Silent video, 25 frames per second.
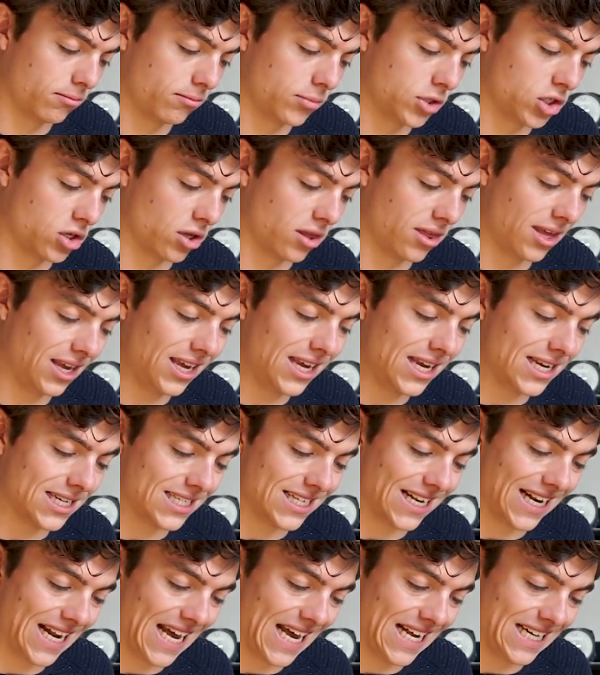Do you think
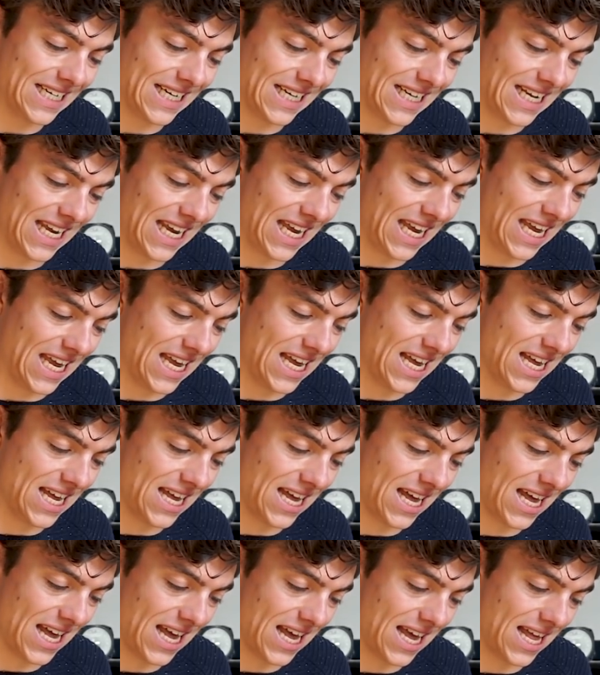he's landed here
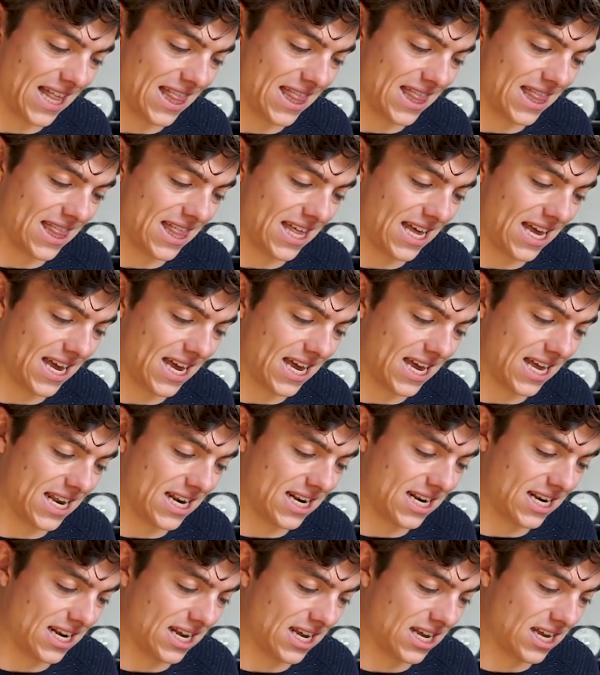and
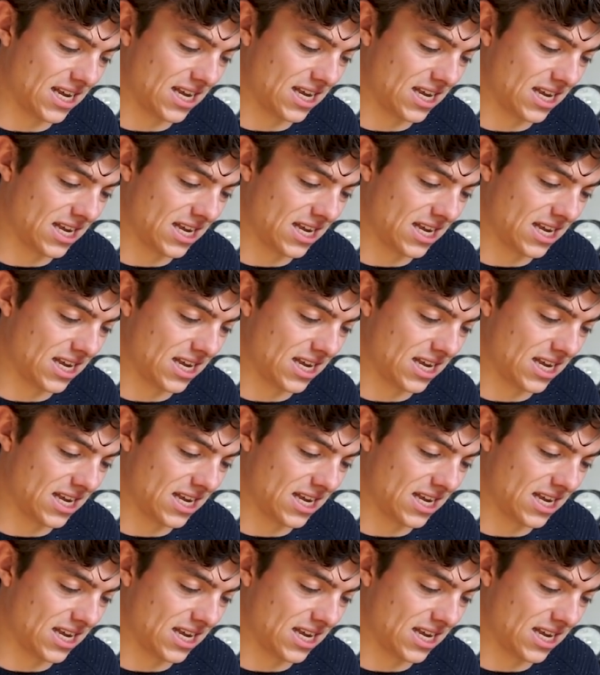then